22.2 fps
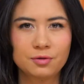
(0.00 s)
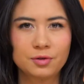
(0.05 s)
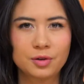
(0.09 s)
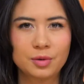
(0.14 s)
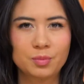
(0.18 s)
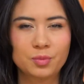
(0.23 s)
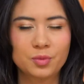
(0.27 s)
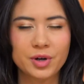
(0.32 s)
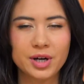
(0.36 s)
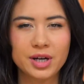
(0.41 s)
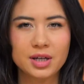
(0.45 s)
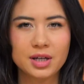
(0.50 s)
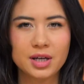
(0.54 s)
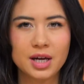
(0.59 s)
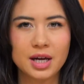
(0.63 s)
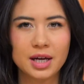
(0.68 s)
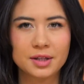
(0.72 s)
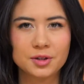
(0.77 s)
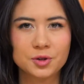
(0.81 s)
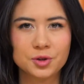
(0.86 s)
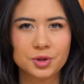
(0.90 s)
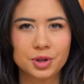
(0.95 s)
from brain
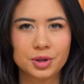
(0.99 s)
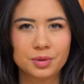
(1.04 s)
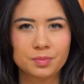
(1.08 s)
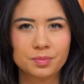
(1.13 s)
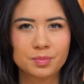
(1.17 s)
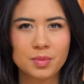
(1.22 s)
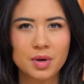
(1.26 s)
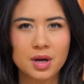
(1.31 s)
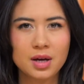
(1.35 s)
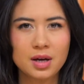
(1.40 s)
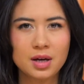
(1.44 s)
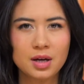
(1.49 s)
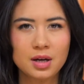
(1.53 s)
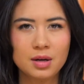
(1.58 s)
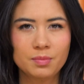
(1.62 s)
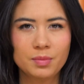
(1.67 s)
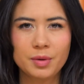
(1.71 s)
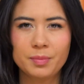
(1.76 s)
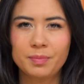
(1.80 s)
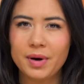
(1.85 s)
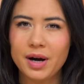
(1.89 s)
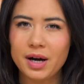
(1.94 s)
cancer.
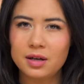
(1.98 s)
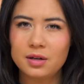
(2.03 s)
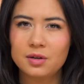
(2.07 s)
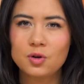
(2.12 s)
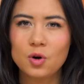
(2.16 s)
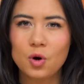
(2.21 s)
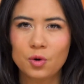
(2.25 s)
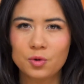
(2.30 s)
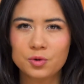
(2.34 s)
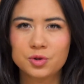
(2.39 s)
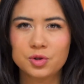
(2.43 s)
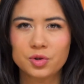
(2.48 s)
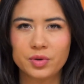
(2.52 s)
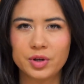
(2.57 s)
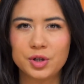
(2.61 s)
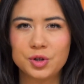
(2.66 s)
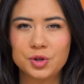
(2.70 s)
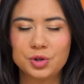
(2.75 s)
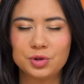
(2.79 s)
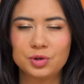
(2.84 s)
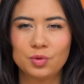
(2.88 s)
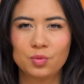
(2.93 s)
But Biden also
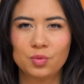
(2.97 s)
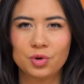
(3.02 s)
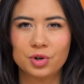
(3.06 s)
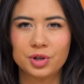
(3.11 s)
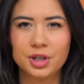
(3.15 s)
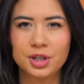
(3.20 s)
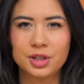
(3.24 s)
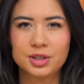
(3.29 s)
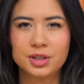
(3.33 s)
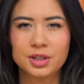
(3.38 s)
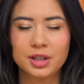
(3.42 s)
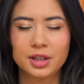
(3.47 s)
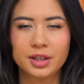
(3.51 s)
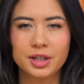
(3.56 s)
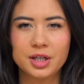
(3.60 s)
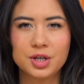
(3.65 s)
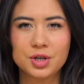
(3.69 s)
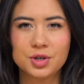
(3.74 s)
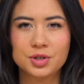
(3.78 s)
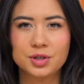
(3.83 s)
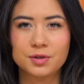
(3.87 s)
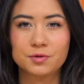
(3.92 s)
issued a warning to the
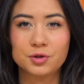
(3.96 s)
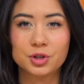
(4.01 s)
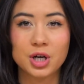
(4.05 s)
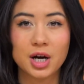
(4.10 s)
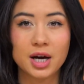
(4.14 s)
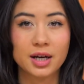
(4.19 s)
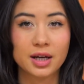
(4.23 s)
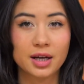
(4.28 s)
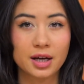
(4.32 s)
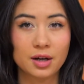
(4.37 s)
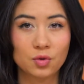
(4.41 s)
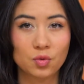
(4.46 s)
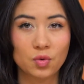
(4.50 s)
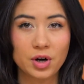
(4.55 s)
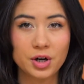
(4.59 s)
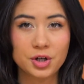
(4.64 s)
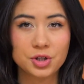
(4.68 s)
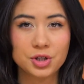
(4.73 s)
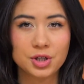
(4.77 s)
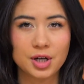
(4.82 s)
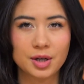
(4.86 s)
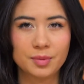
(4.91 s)
leaders of China and
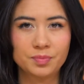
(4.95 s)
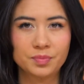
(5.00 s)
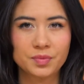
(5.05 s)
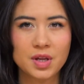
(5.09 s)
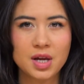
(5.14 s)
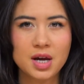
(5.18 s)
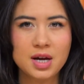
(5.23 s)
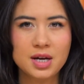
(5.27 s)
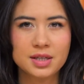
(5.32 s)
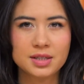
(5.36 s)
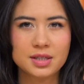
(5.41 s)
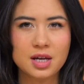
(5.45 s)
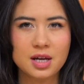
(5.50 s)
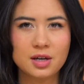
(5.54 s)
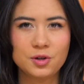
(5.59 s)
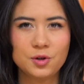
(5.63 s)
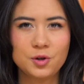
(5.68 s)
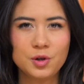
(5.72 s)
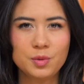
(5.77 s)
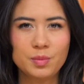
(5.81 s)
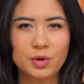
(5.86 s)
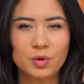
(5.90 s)
Russia, saying
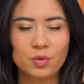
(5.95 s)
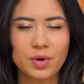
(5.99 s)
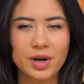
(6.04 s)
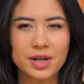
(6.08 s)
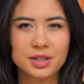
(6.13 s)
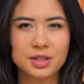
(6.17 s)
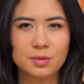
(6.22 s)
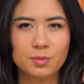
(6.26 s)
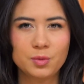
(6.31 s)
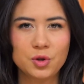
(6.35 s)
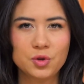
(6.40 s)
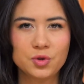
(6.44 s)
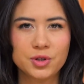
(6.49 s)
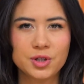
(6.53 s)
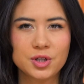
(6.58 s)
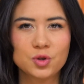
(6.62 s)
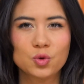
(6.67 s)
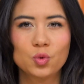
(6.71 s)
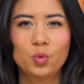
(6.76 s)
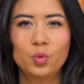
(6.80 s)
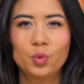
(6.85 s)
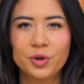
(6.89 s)
human rights
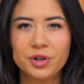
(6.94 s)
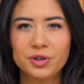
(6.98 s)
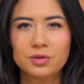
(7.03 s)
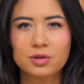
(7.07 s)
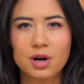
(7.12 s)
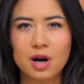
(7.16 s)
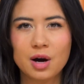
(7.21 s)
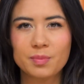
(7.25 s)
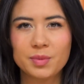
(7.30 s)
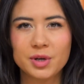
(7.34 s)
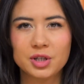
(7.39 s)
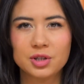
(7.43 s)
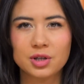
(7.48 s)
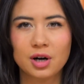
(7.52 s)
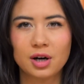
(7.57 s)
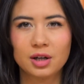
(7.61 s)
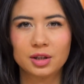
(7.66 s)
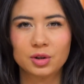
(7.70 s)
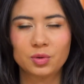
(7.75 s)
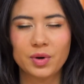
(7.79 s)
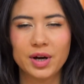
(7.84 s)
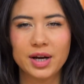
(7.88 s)
abuses will not be
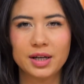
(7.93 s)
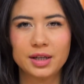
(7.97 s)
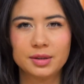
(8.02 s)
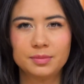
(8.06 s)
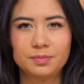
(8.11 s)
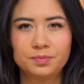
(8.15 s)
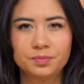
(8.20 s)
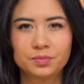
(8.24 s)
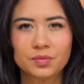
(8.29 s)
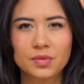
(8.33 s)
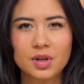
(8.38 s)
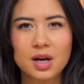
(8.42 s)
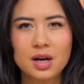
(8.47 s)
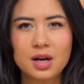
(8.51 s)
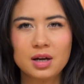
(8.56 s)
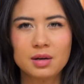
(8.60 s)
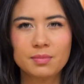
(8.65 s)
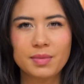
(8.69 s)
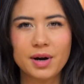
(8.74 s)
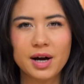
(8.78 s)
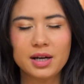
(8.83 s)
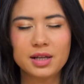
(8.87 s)
tolerated.
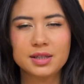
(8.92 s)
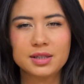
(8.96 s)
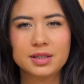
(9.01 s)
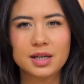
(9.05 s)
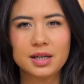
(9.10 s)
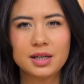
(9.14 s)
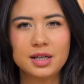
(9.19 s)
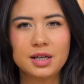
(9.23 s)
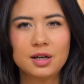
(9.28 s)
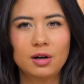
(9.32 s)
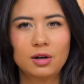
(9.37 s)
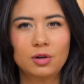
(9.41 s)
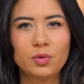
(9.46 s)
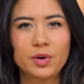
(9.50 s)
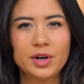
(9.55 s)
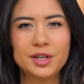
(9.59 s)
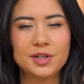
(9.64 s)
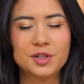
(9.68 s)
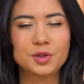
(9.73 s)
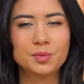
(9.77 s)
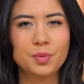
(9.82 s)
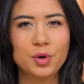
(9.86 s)
Biden said he
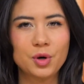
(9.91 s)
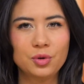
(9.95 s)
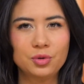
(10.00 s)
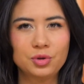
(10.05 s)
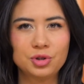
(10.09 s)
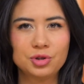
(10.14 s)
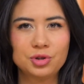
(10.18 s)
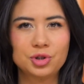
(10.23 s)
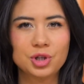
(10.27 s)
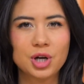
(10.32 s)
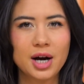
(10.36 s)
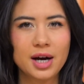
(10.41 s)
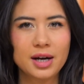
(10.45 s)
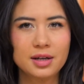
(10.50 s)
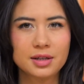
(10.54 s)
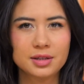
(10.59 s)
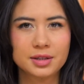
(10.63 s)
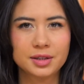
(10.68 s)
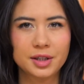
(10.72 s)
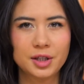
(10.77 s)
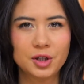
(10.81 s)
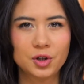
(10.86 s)
already spoke to
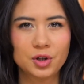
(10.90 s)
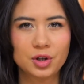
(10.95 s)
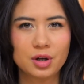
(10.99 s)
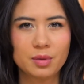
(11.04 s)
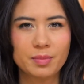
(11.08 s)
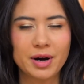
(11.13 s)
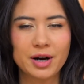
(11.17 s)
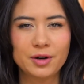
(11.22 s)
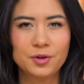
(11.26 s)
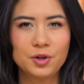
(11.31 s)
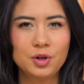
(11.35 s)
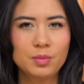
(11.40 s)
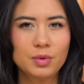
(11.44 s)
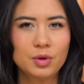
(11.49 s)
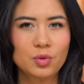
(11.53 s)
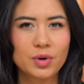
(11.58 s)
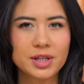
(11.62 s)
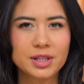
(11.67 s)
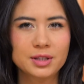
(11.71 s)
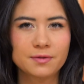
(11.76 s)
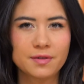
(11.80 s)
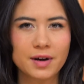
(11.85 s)
China's leader about human rights